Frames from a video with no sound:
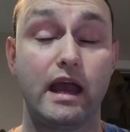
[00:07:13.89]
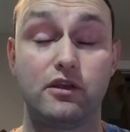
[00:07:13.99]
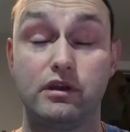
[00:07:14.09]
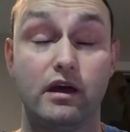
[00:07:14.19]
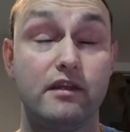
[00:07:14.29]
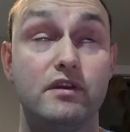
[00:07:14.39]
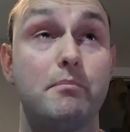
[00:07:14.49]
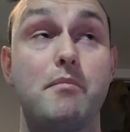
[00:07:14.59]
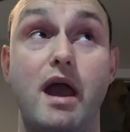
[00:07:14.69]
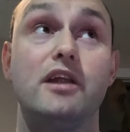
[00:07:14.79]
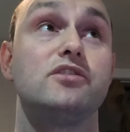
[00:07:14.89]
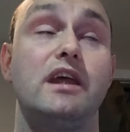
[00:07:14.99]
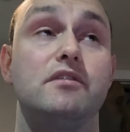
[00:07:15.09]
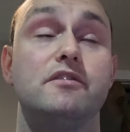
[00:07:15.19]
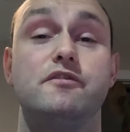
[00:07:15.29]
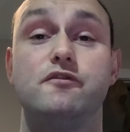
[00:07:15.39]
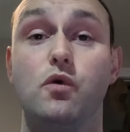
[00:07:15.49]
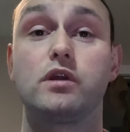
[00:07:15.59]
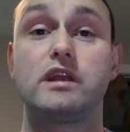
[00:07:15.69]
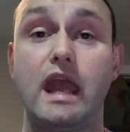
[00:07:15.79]
I could not even imagine having a
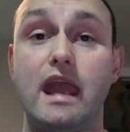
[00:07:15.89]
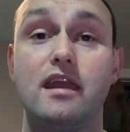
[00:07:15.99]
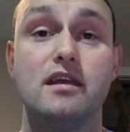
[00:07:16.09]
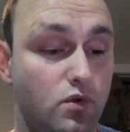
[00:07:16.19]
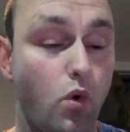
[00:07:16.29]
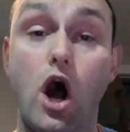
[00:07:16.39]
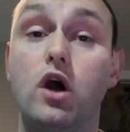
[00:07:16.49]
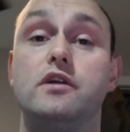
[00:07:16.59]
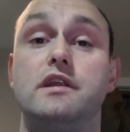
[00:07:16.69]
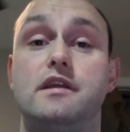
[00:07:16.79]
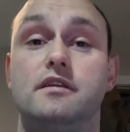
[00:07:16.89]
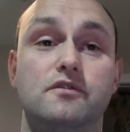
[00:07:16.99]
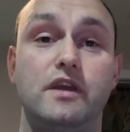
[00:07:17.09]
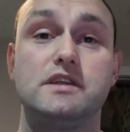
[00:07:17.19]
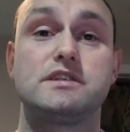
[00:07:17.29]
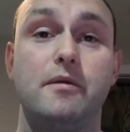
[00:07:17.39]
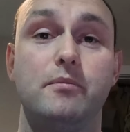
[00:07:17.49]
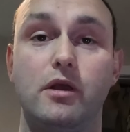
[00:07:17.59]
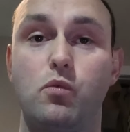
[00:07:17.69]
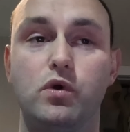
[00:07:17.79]
4K quality FaceTime.
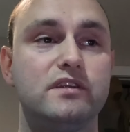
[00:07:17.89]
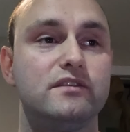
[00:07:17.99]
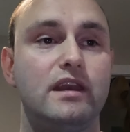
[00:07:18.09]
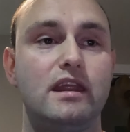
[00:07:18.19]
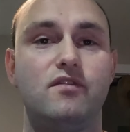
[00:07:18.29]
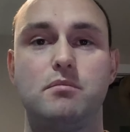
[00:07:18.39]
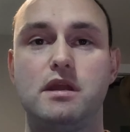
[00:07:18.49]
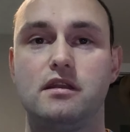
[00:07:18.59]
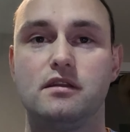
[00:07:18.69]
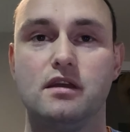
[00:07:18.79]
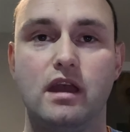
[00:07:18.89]
Like, what does that even mean?